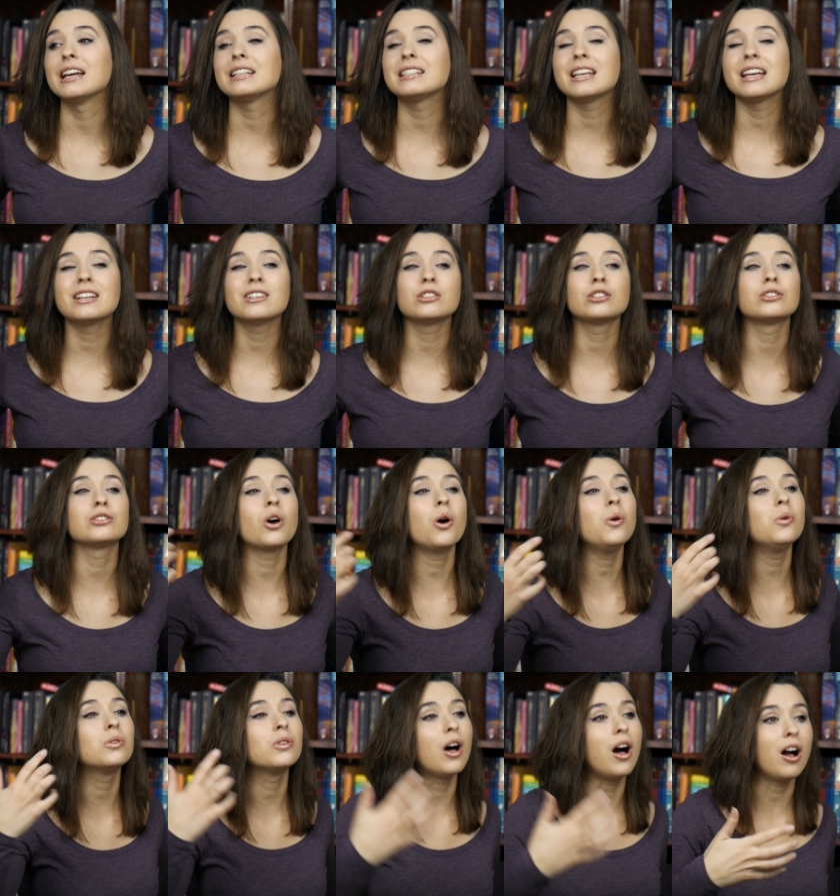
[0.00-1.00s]
It takes so
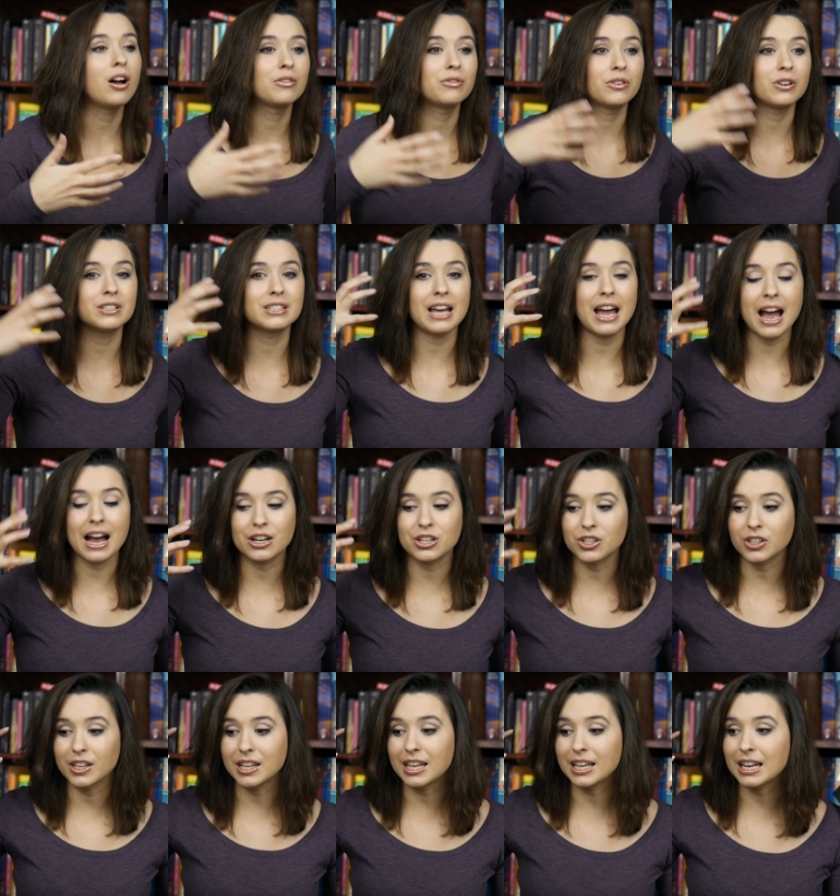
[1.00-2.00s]
long for it to
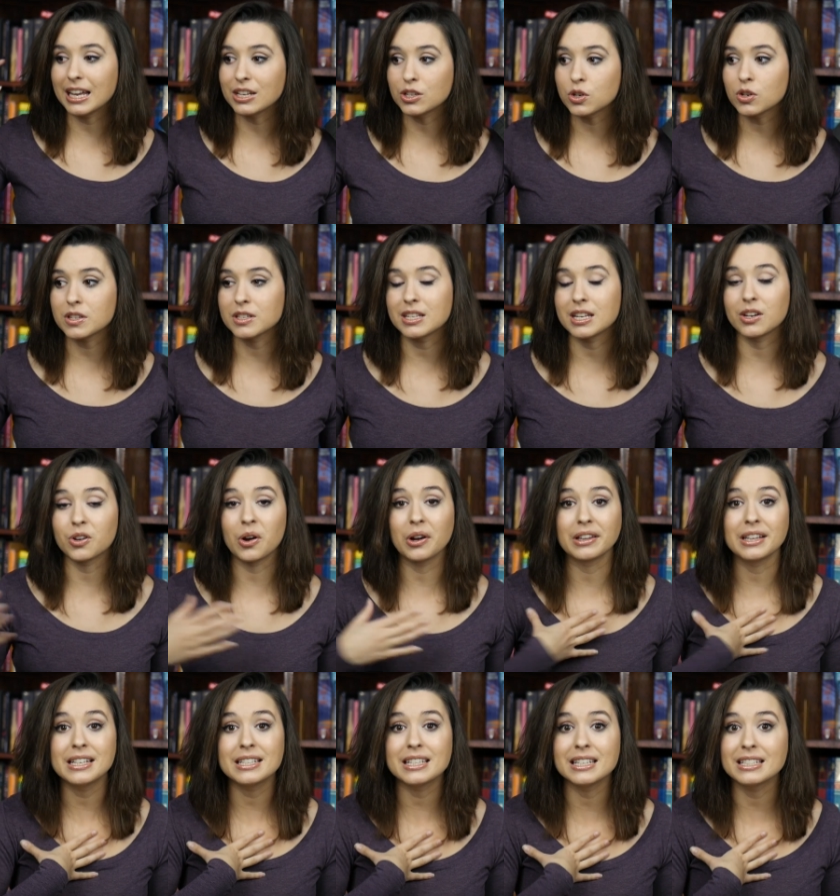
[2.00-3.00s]
actually get interesting, or
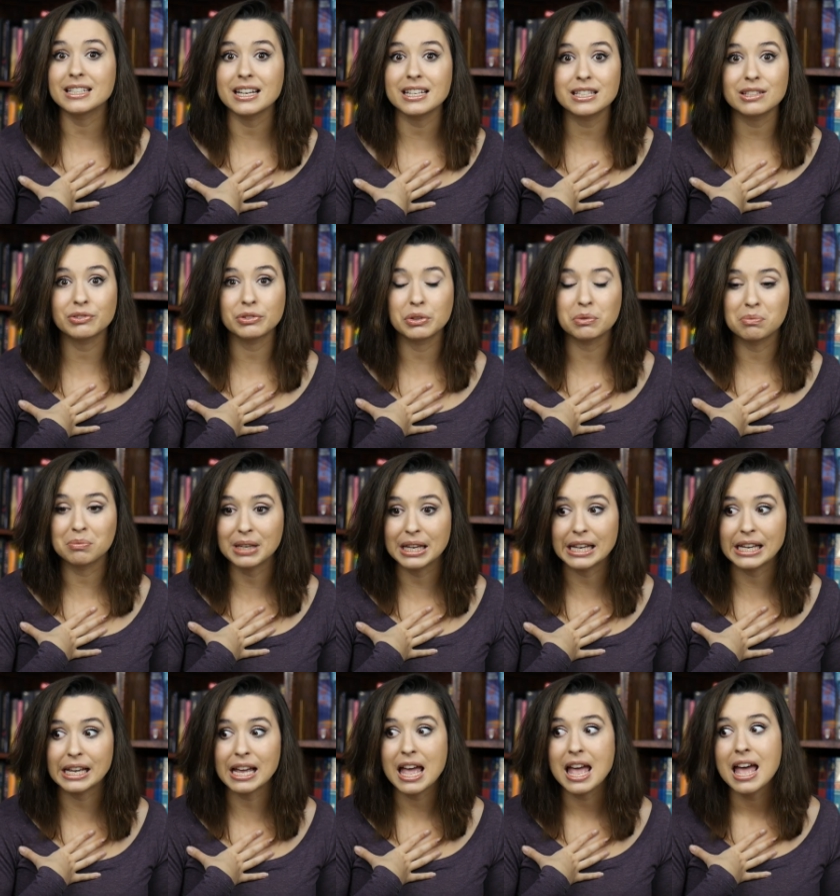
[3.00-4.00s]
at least it does for
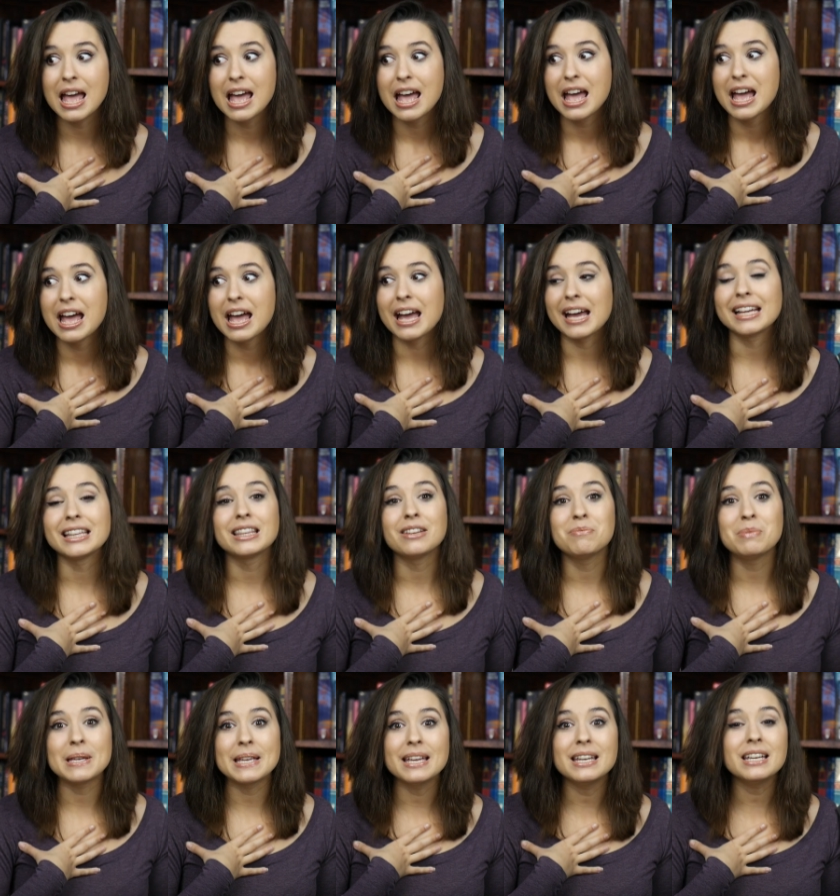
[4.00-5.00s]
me. And the
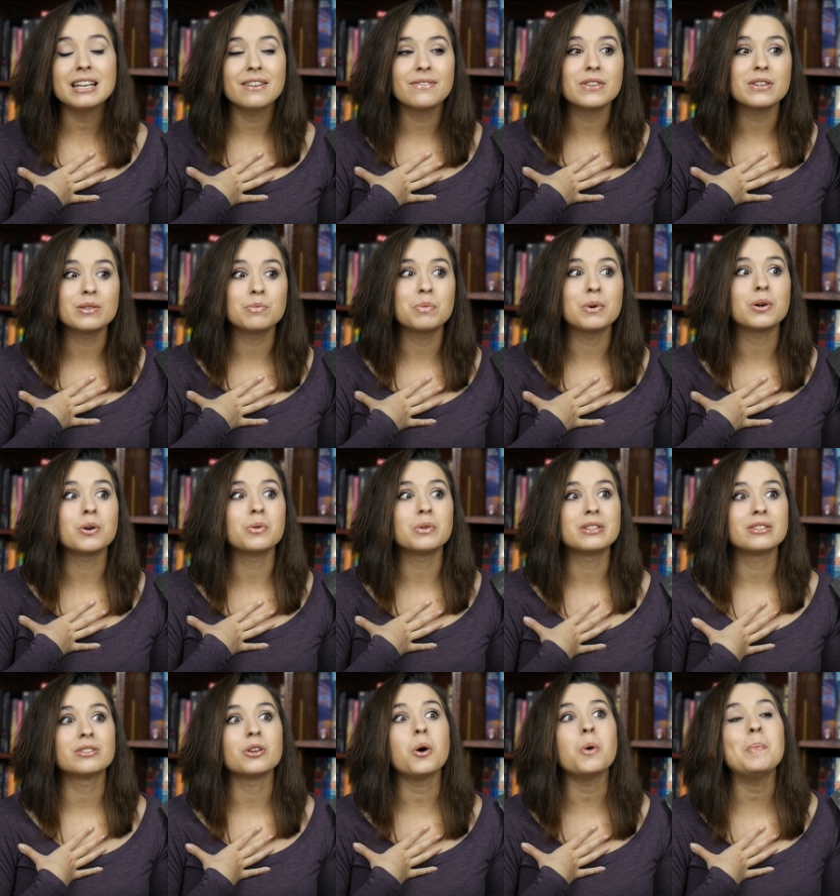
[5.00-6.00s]
beginning of this book
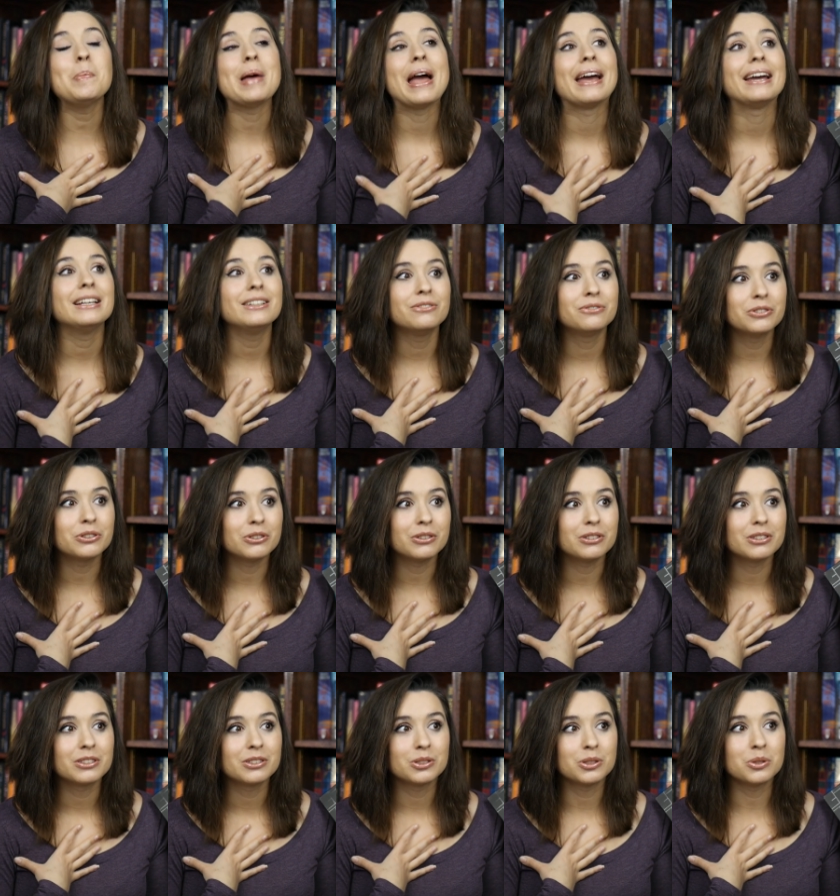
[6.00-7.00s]
was so
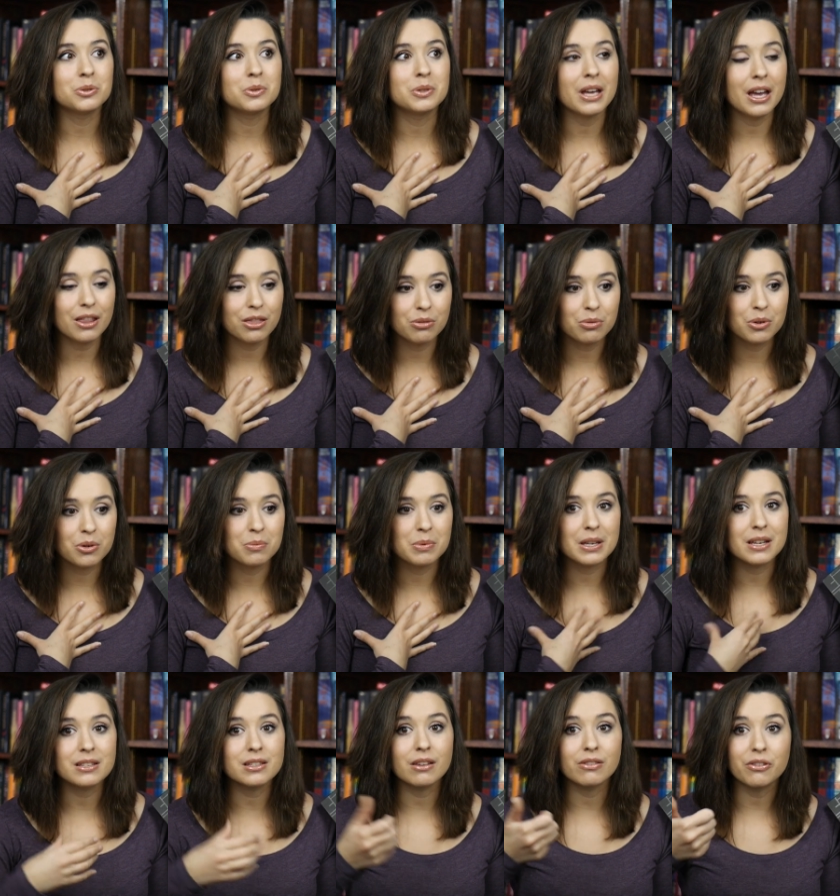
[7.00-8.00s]
painful to get through
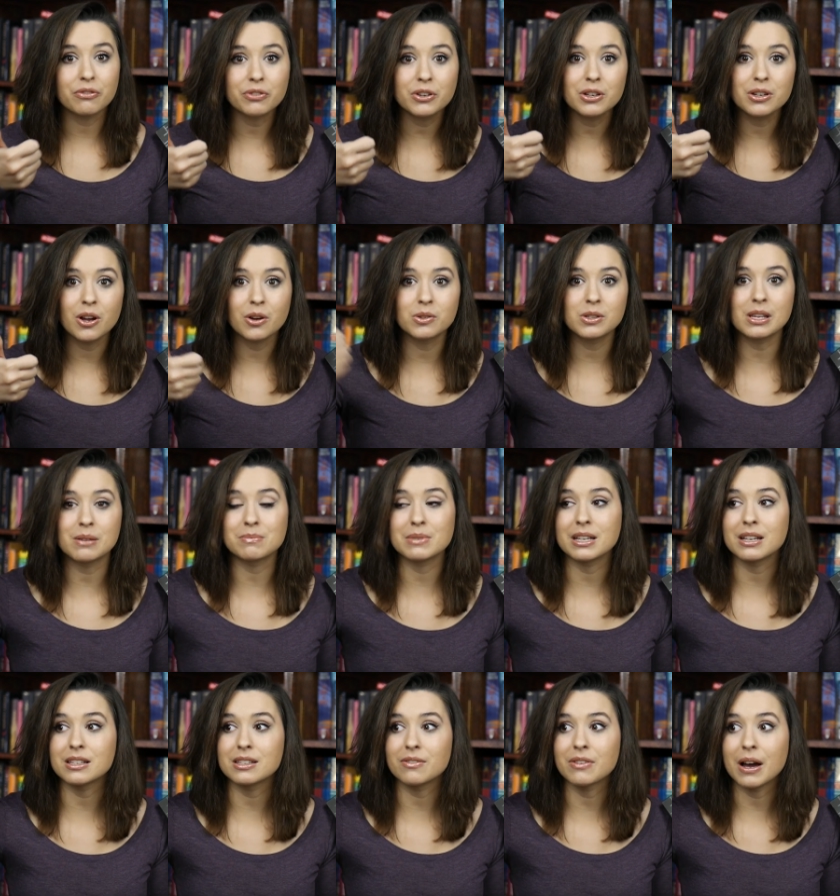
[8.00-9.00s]
because of the footnotes and
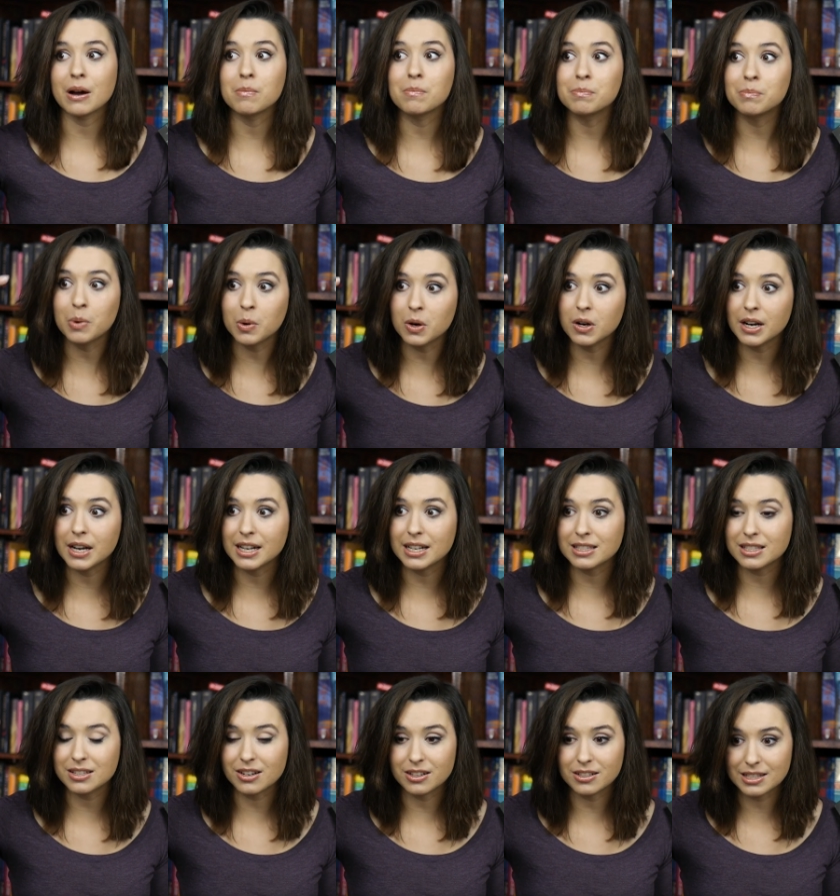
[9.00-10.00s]
because of how boring
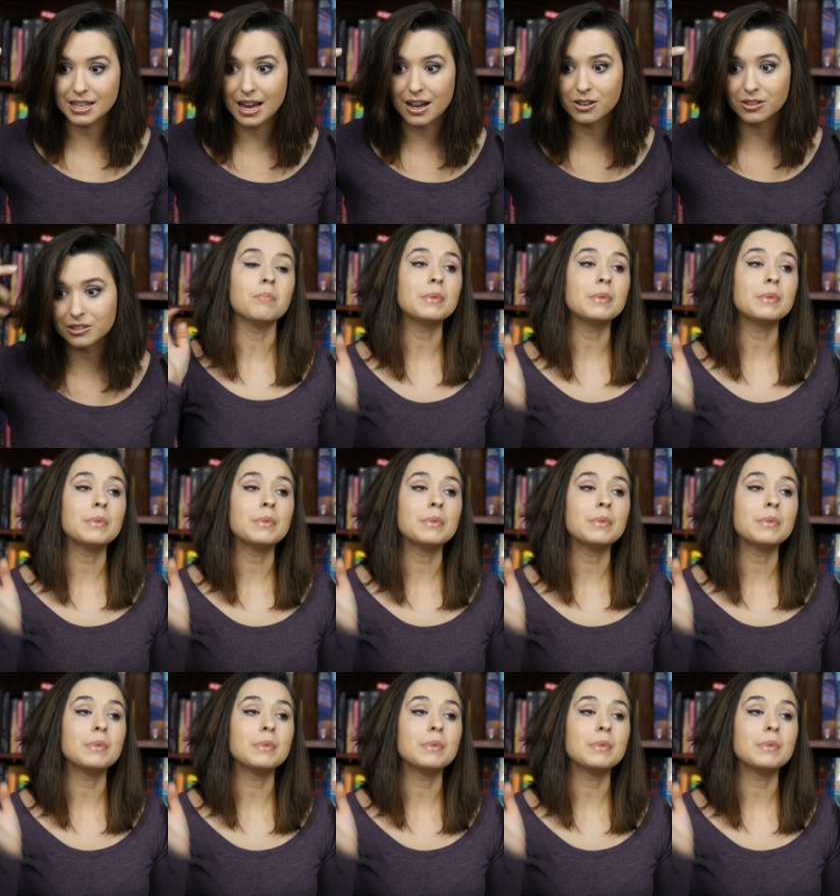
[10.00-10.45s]
it starts out.